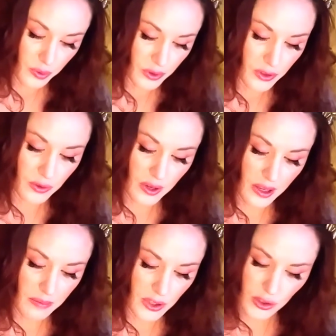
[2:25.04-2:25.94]
were the
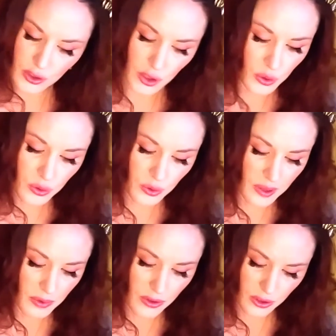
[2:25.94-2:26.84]
dreams two
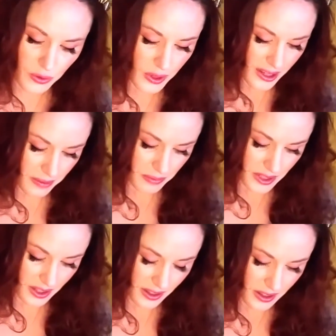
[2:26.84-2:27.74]
dreamers dreamed,
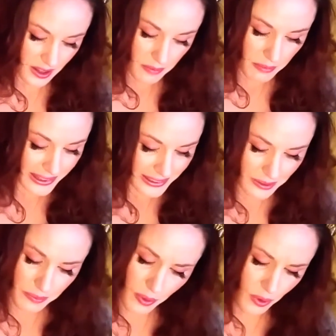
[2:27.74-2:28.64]
my
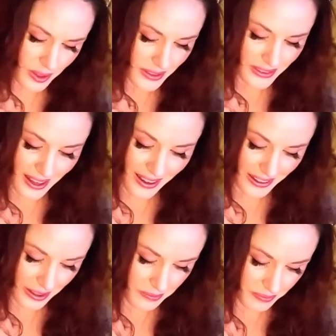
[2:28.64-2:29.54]
little boy and
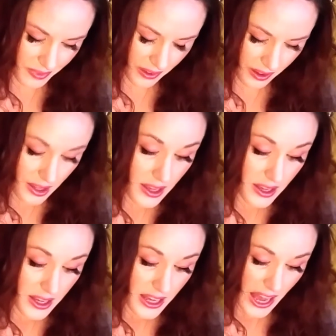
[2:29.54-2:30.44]
I.
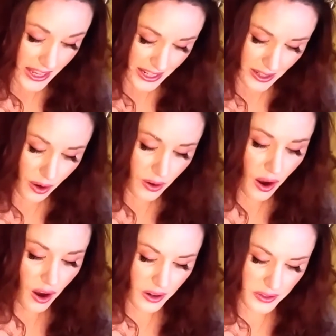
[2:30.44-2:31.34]
And in our
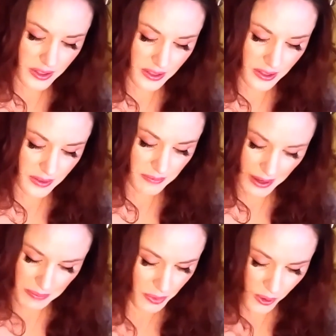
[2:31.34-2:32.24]
hearts, my
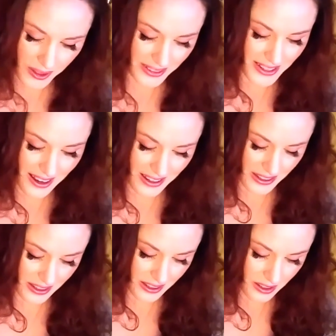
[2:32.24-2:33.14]
boy and
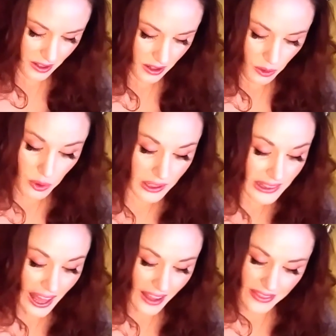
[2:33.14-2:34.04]
I, we're
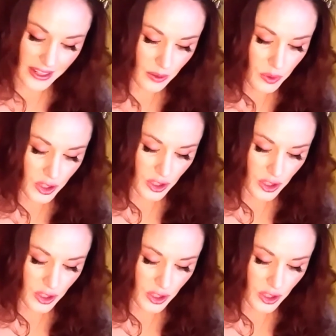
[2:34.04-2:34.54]
glad that it was